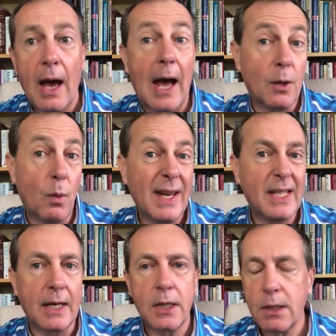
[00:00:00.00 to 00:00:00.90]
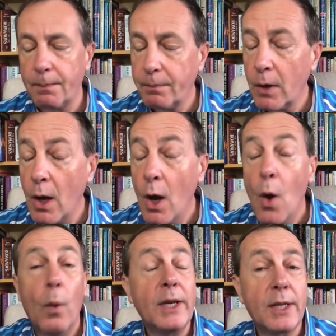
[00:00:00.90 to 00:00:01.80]
and Wessex
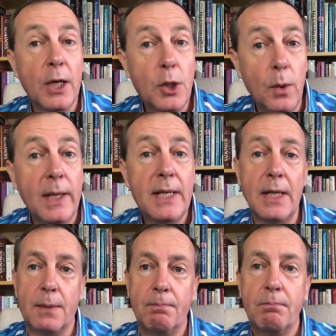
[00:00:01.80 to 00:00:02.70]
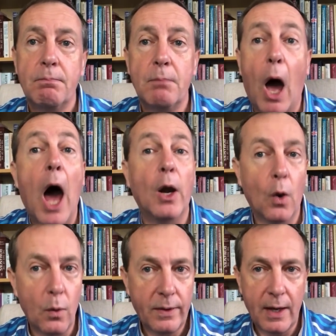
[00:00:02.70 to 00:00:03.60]
which they duly did,
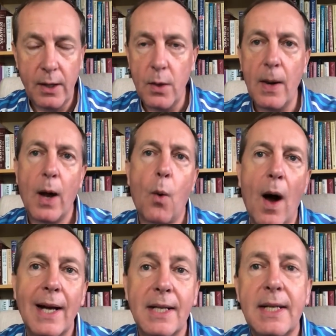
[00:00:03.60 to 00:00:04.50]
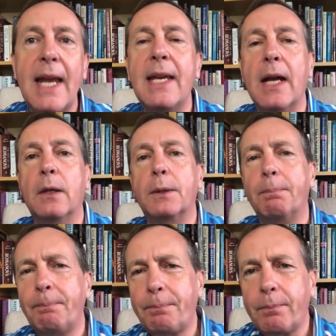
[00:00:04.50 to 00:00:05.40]
along with their newly acquired Danegeld.
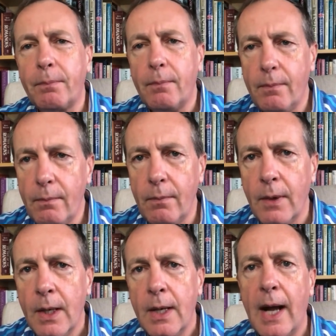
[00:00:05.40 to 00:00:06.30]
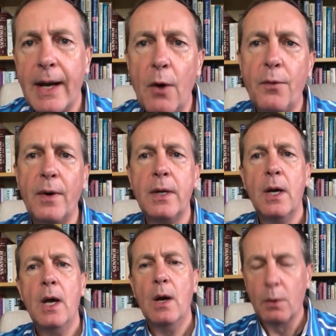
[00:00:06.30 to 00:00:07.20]
And Alfred
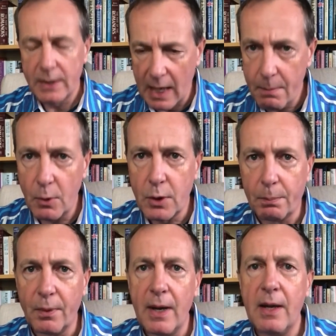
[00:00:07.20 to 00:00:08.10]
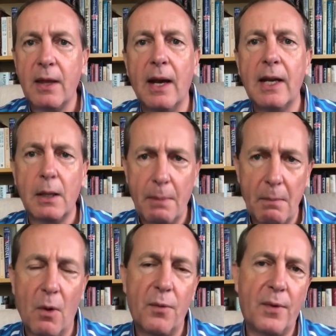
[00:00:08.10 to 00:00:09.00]
was able to breathe a little
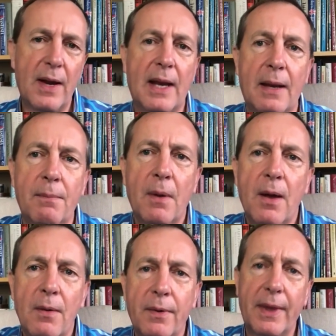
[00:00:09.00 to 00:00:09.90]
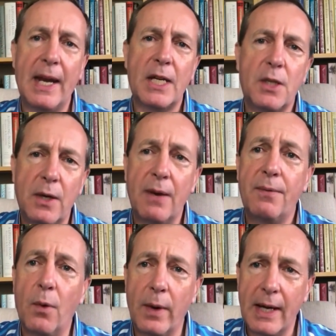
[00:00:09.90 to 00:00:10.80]
bit more freely for the next four